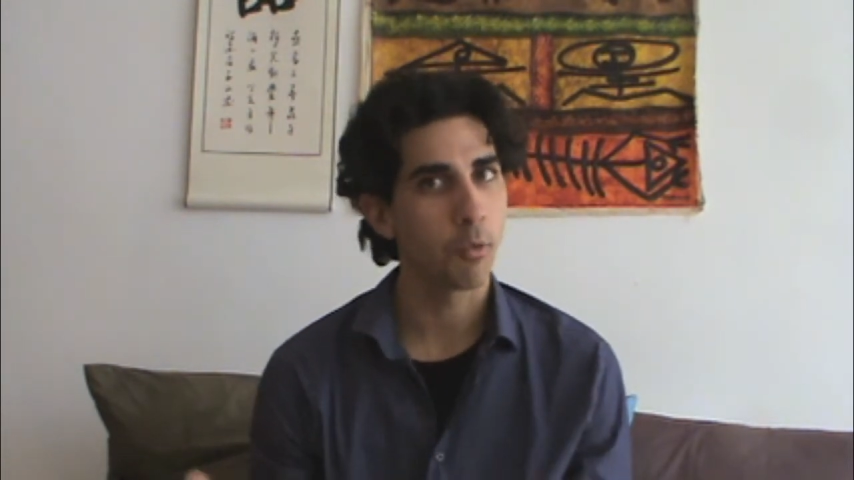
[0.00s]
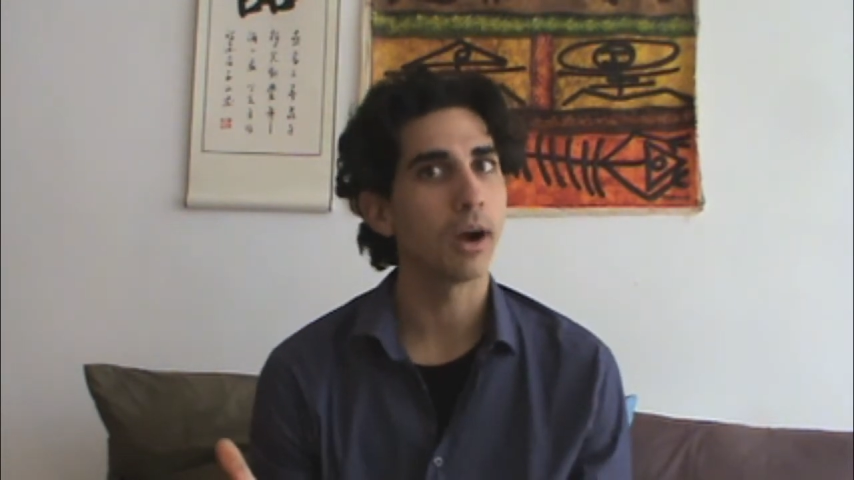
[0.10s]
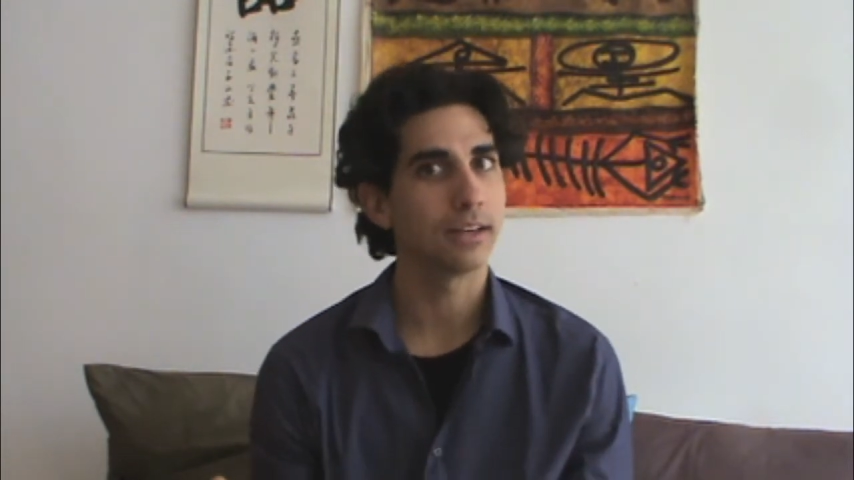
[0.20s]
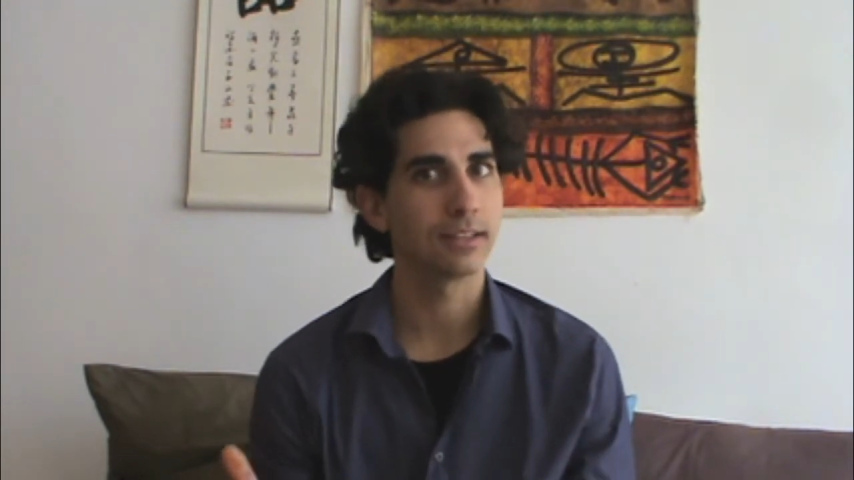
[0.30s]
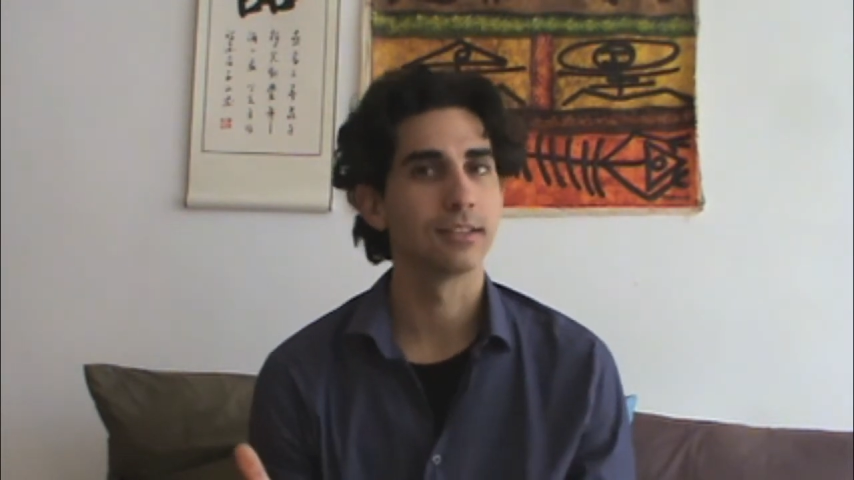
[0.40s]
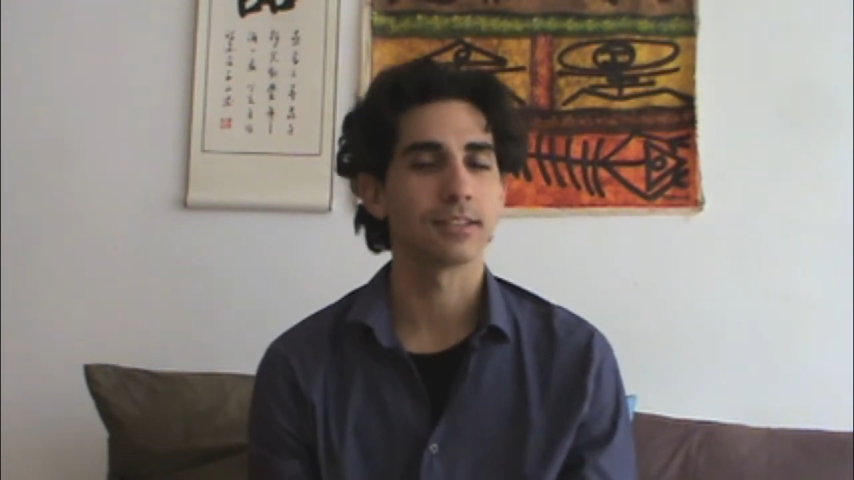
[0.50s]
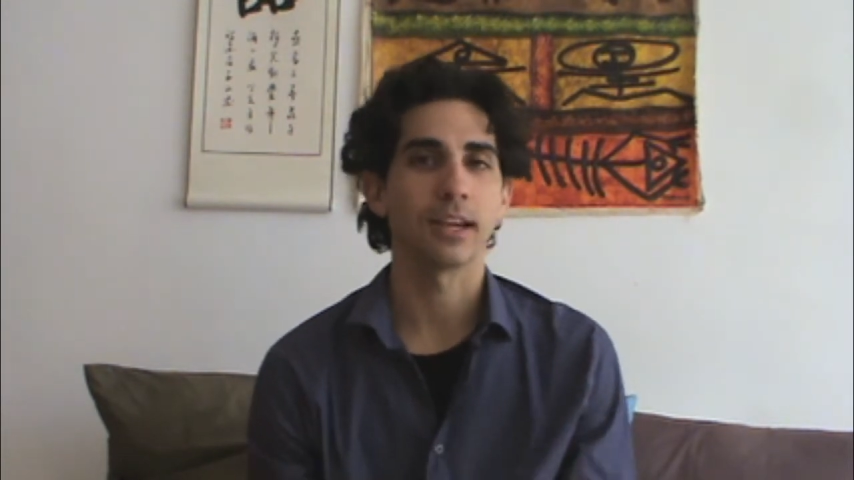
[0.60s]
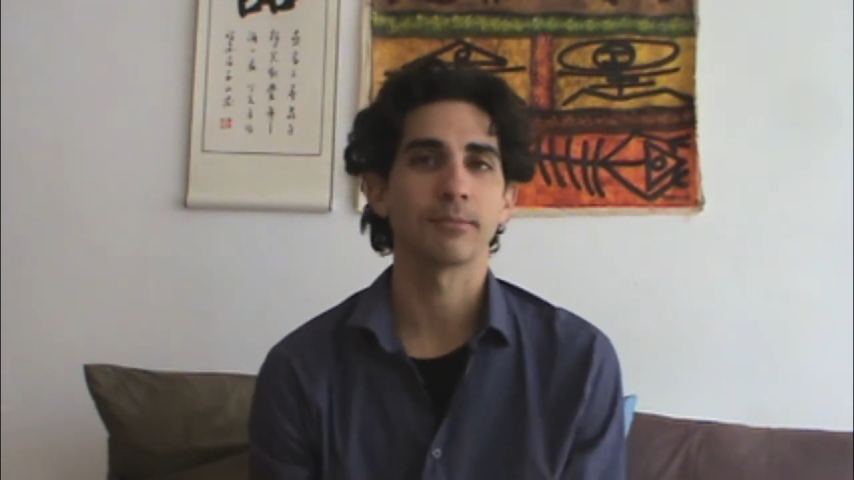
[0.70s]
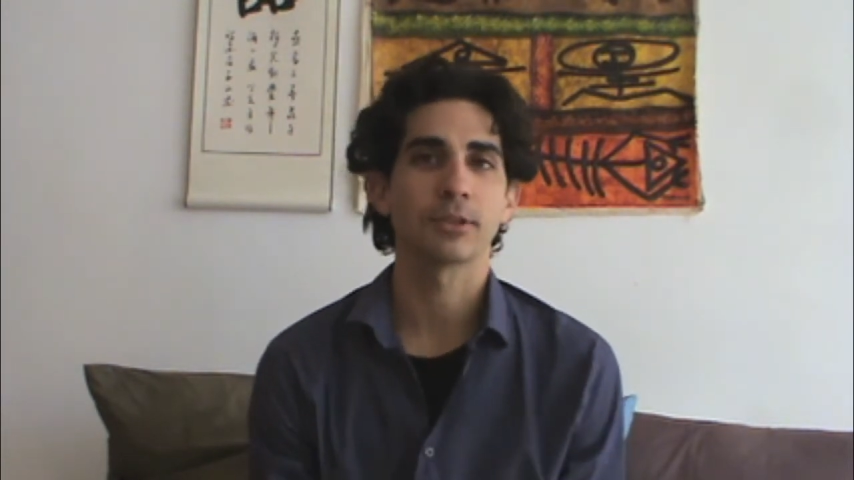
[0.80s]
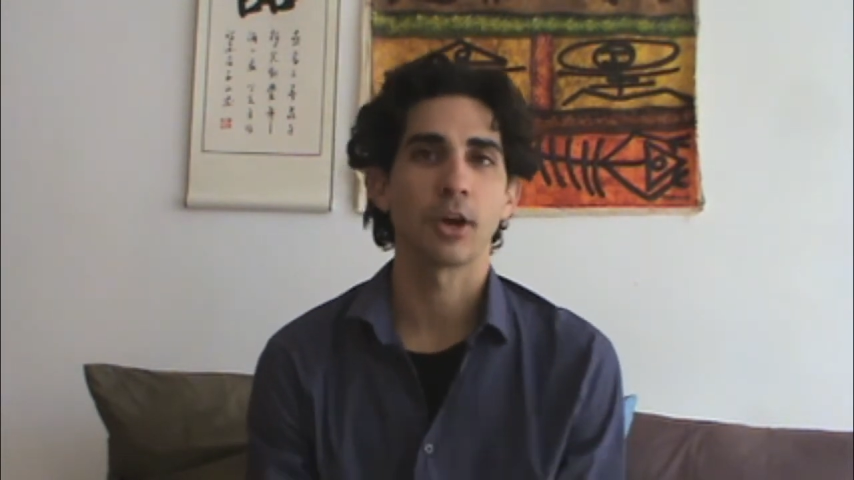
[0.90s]
Not
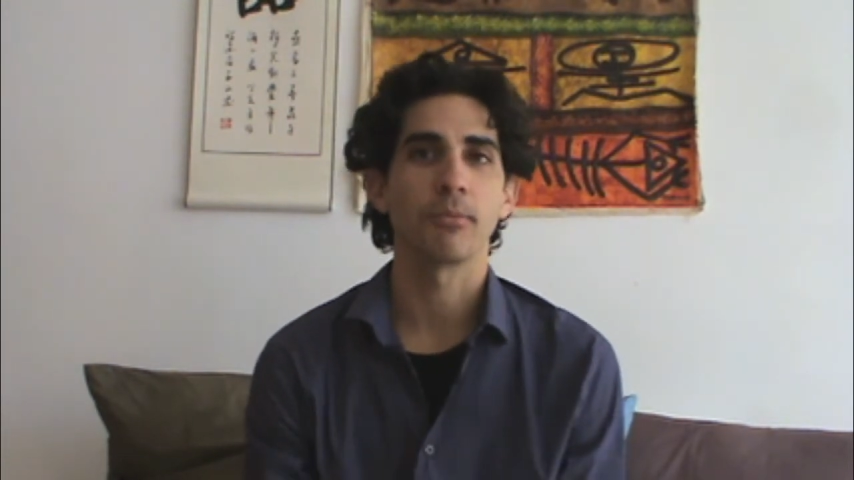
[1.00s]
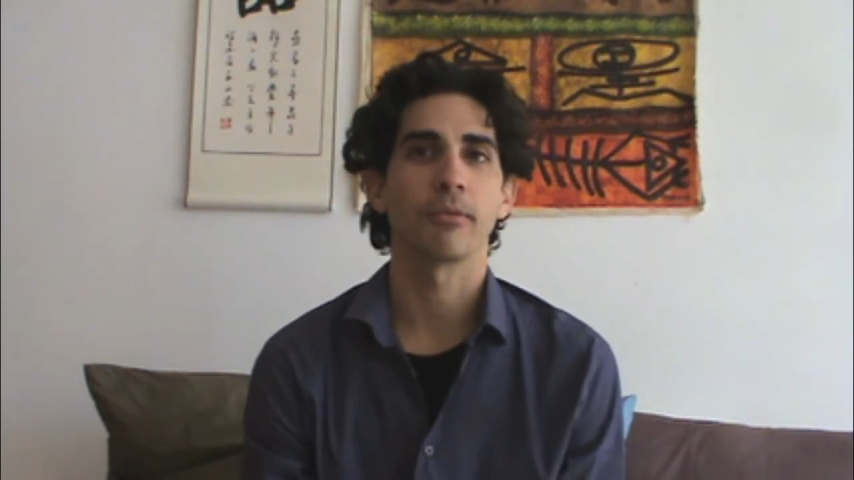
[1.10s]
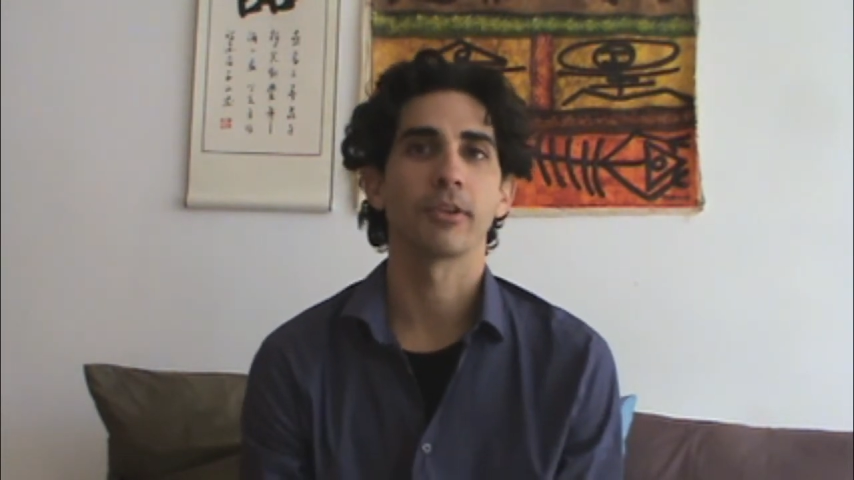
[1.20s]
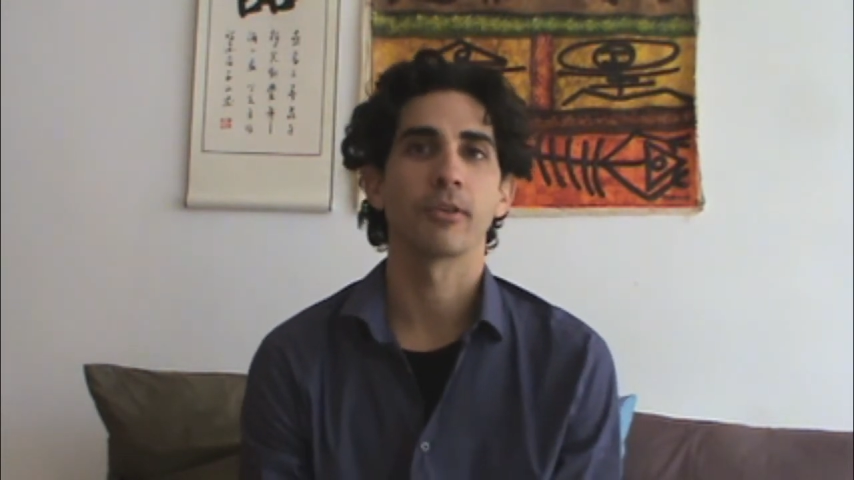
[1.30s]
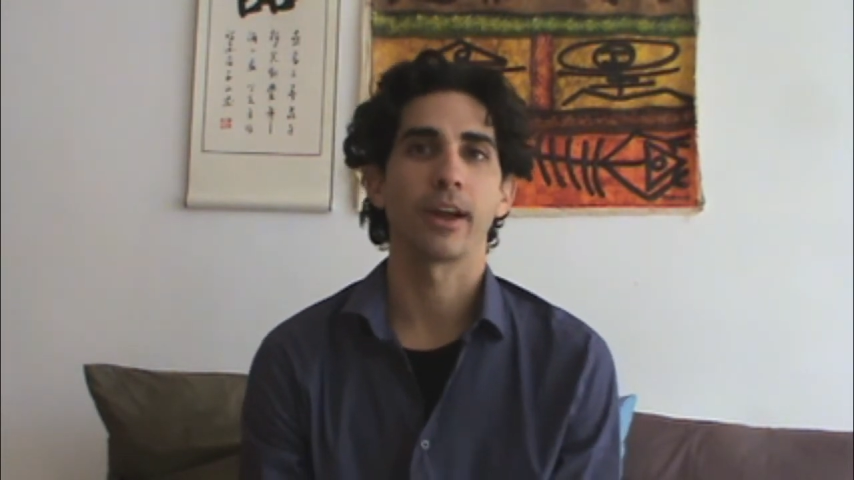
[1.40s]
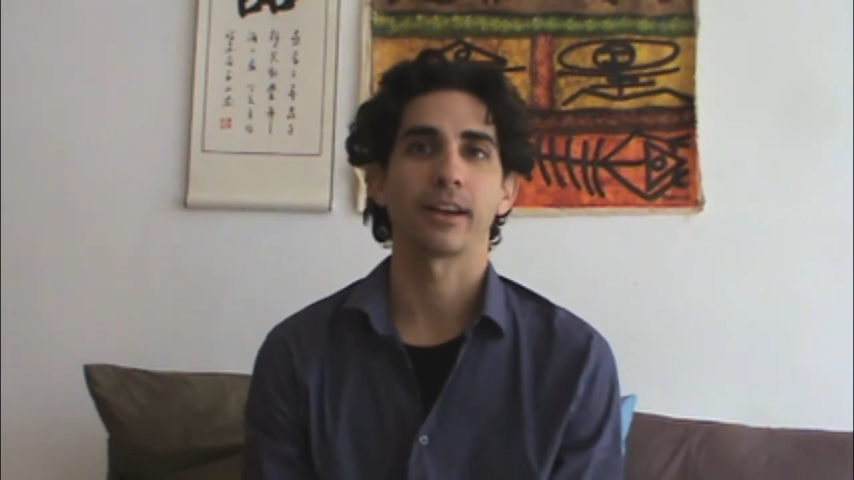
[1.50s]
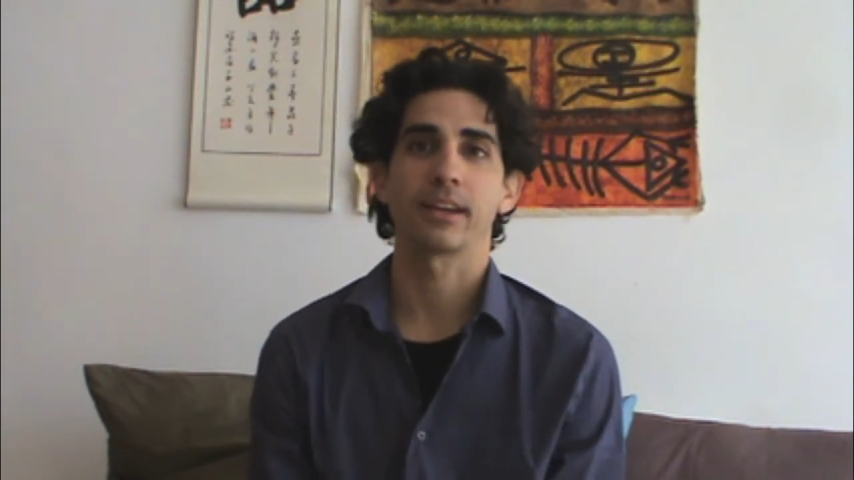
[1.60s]
quite the same scope of